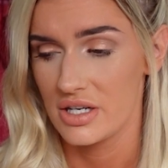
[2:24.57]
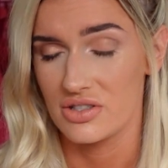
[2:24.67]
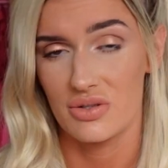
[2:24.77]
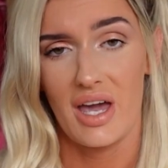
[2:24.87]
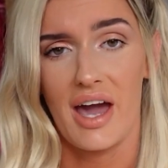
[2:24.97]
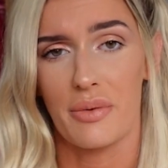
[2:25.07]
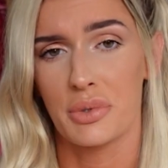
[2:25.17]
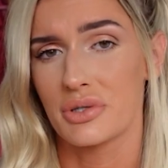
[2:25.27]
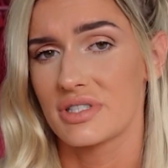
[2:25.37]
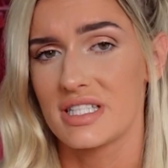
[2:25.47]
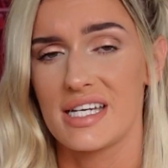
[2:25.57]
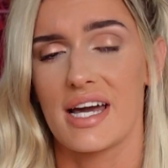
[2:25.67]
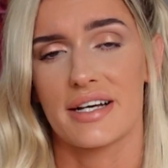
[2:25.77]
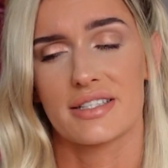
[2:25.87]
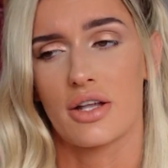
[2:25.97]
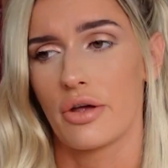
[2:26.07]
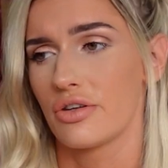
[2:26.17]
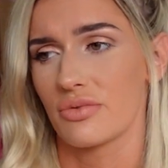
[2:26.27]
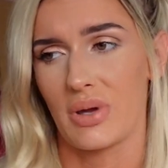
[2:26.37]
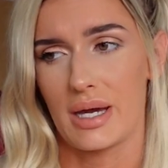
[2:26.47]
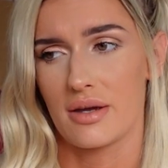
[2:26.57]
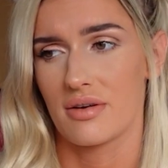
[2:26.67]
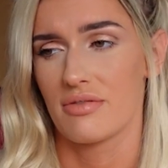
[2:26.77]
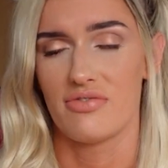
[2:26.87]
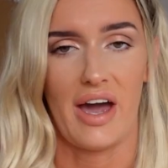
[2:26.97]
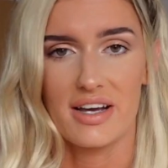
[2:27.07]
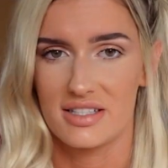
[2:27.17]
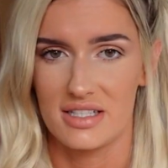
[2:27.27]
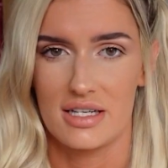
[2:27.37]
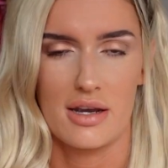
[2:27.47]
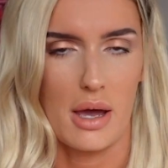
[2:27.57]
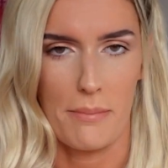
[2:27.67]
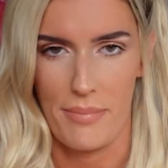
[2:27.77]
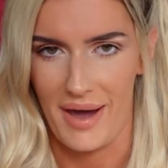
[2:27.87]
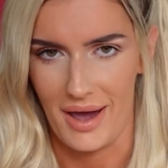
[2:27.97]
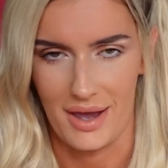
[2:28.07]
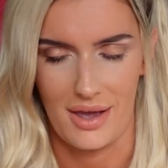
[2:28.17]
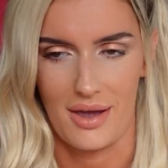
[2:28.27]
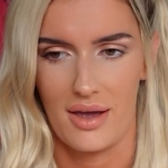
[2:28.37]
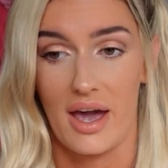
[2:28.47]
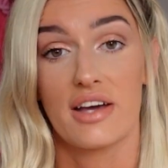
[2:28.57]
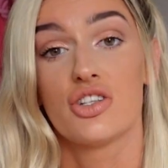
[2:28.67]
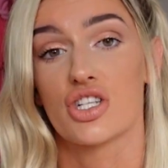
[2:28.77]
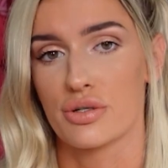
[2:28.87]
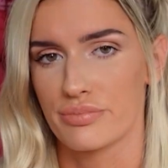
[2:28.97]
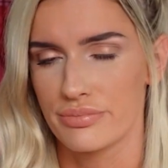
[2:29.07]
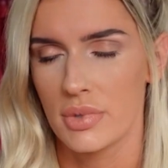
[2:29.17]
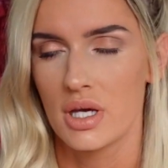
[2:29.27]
So yeah, we've got CX, clothes bank, vaccine and packing and gym.